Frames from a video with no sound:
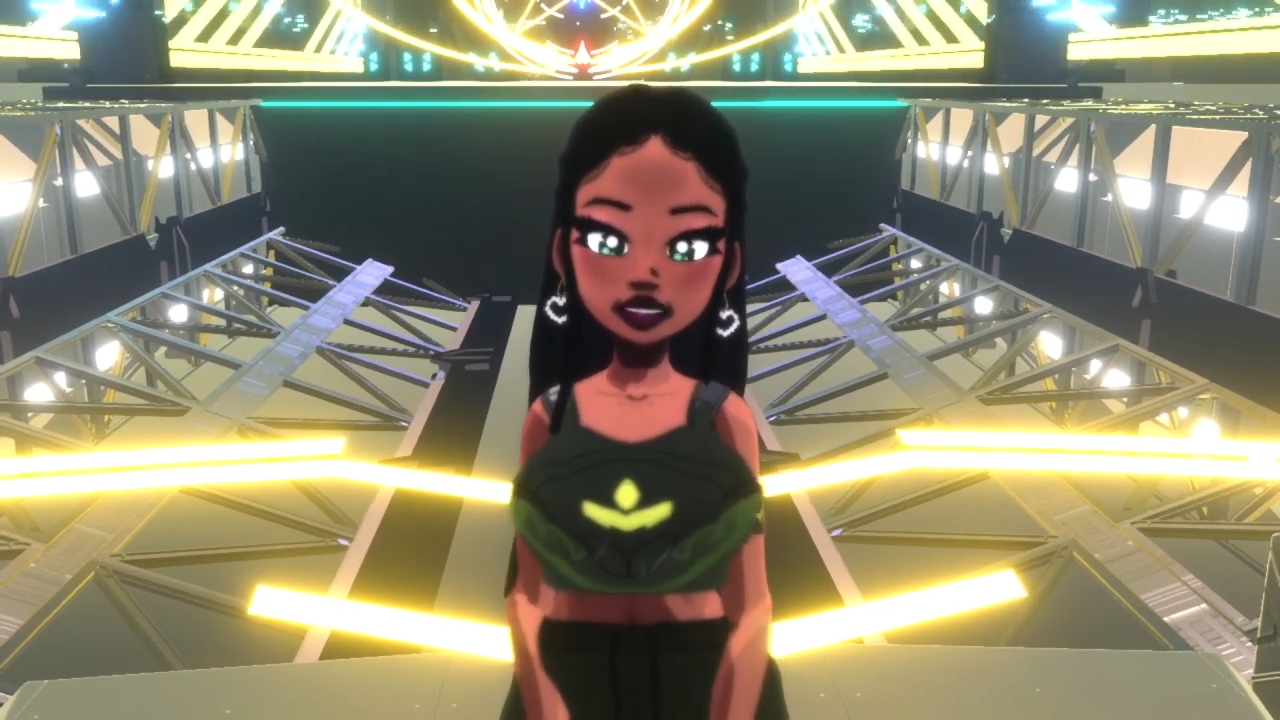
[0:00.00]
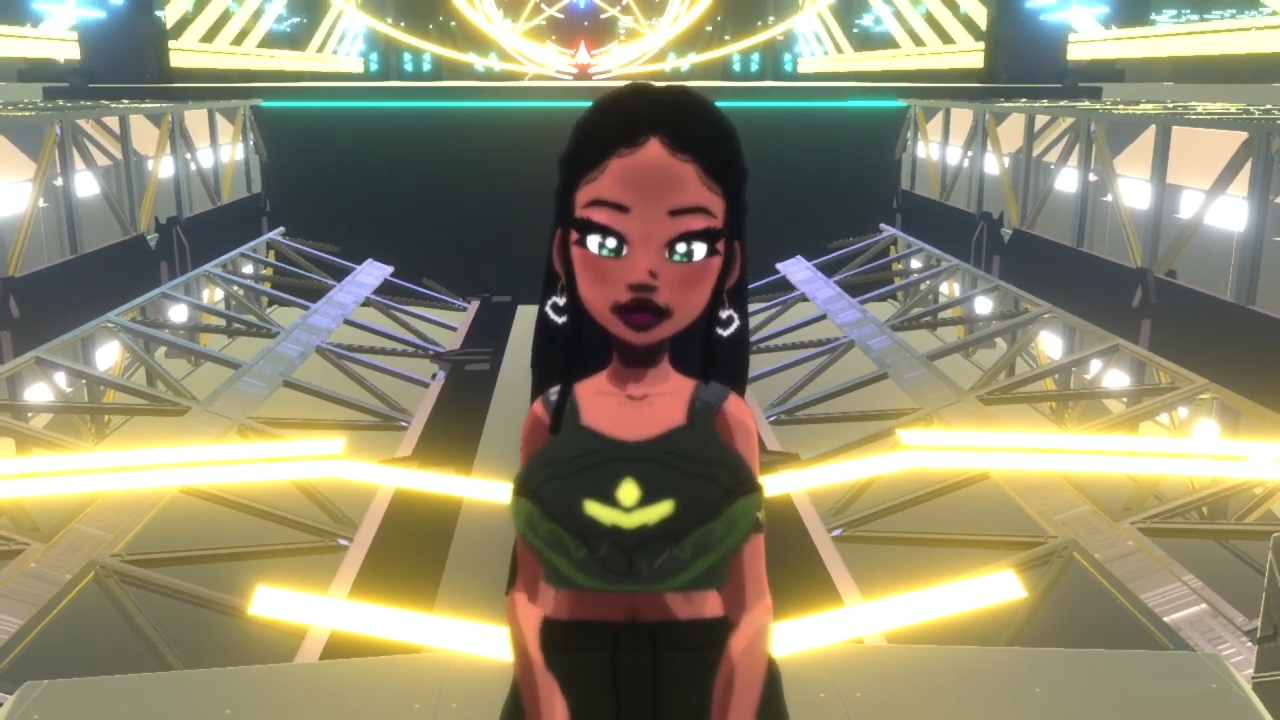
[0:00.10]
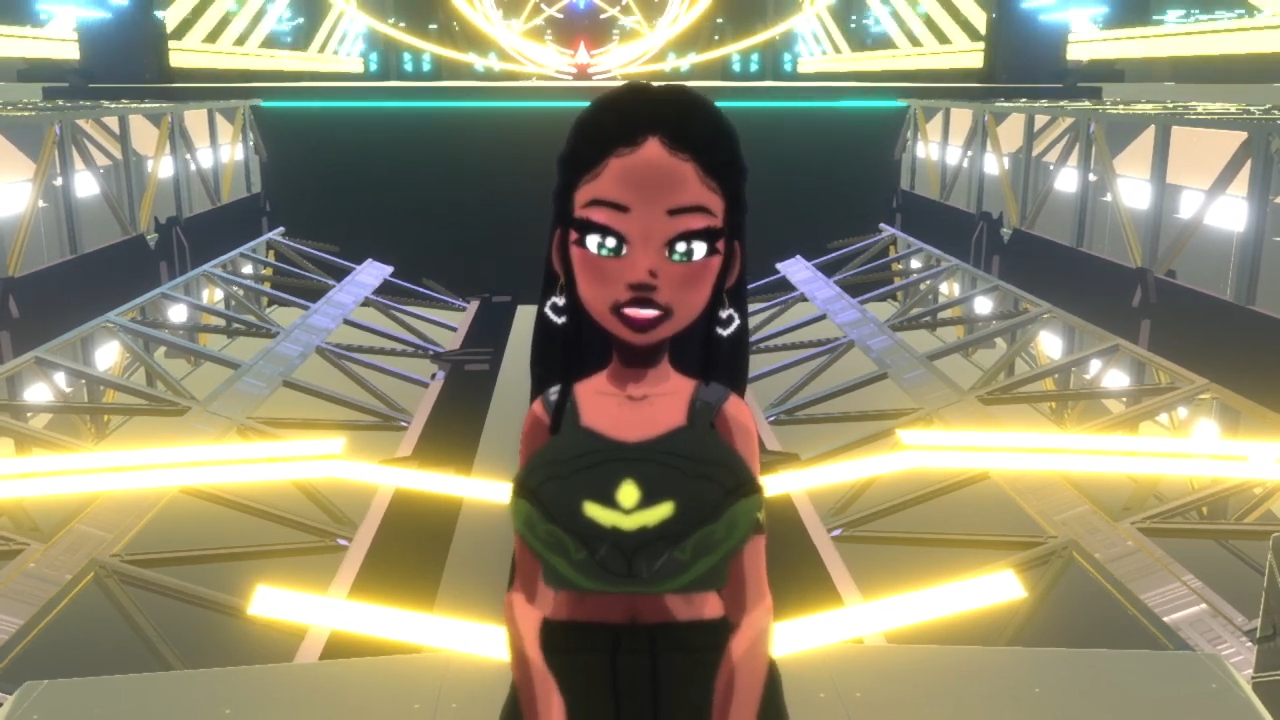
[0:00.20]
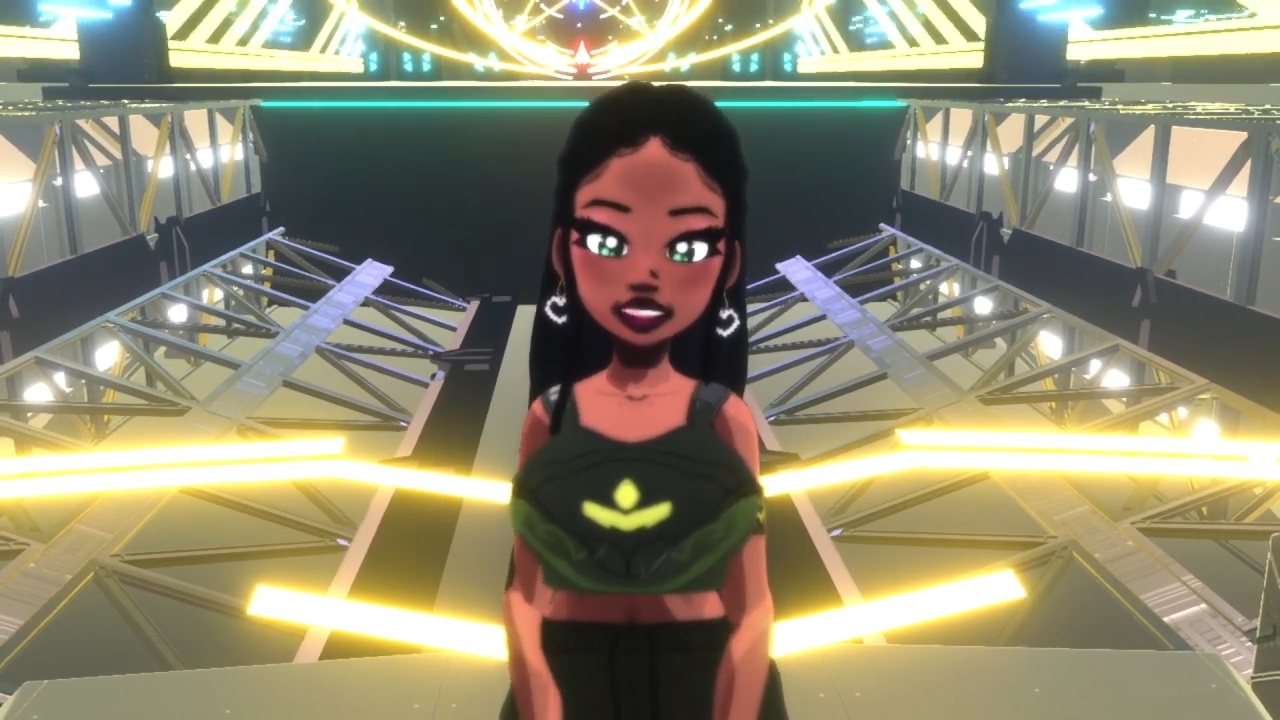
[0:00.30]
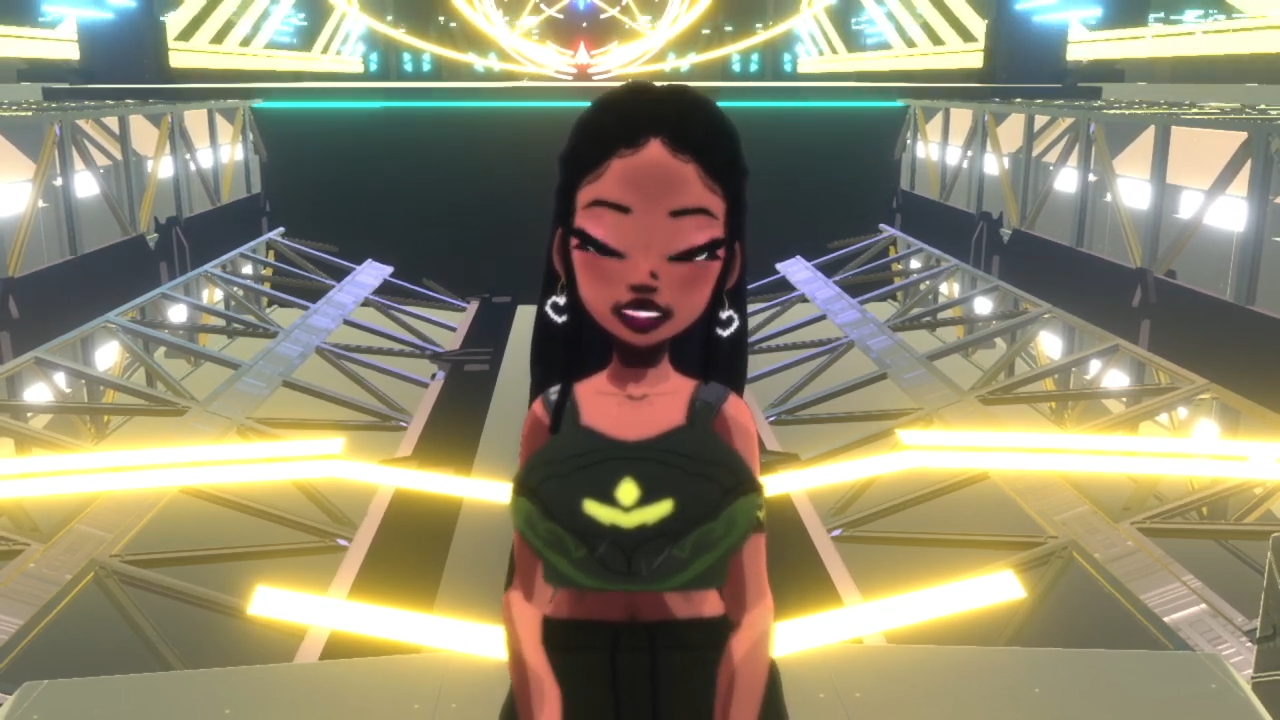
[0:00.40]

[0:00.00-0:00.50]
problem